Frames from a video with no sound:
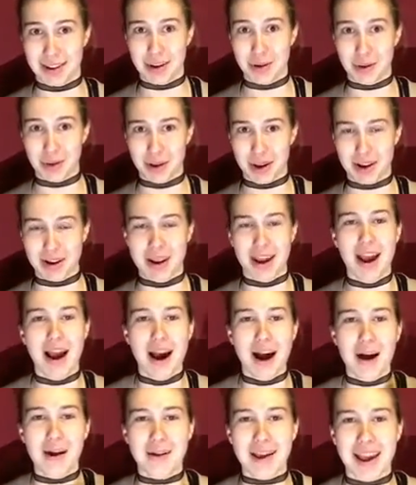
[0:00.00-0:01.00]
hold on.
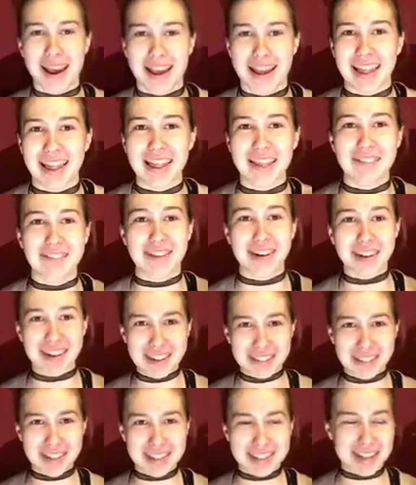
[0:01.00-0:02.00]
Okay, the
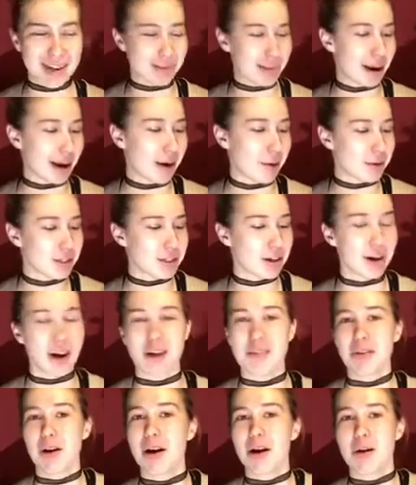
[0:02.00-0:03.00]
very first step that I always start
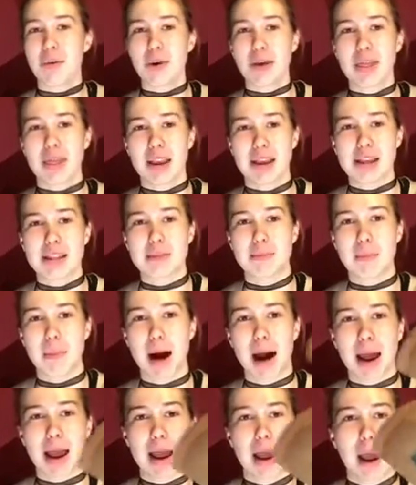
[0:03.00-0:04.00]
off with is
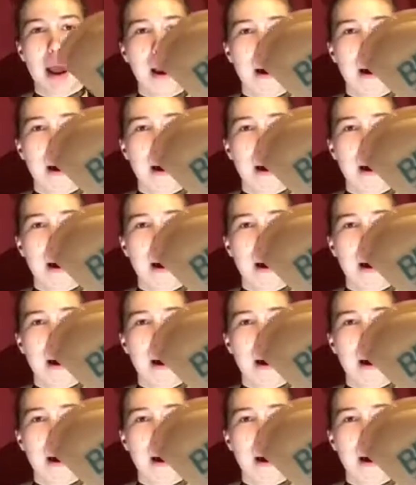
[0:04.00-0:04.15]
my